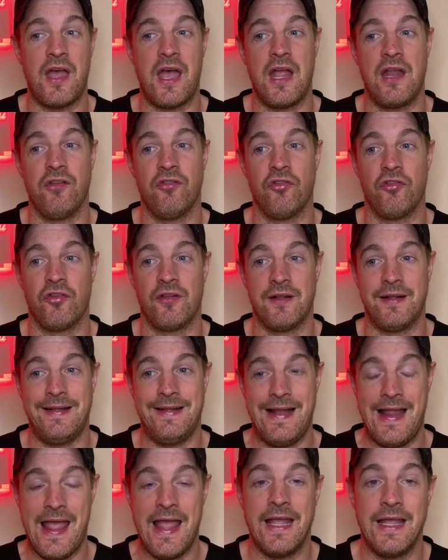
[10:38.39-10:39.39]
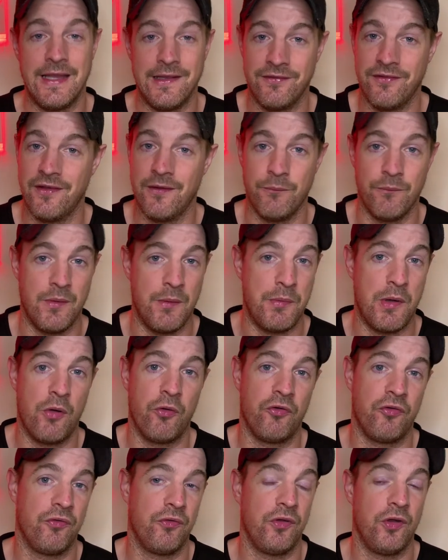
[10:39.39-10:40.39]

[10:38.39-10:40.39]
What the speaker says: and just laying into him about,